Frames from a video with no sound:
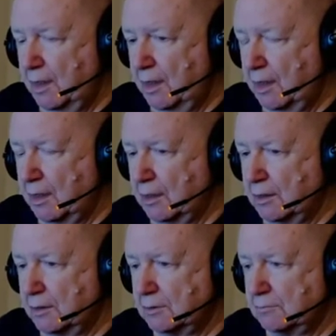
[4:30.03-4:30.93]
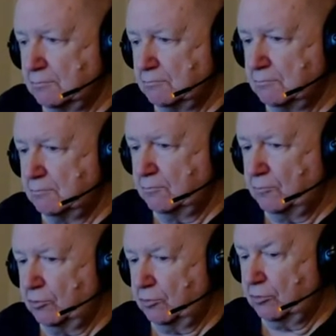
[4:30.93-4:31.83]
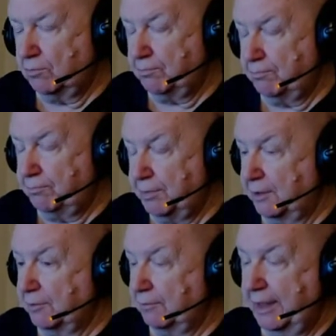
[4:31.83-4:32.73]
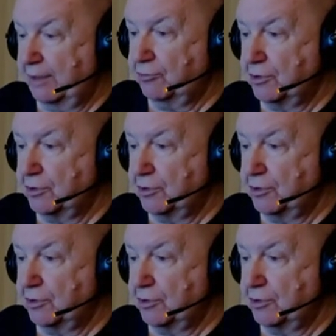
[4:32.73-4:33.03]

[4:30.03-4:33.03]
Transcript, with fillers: uh, spent last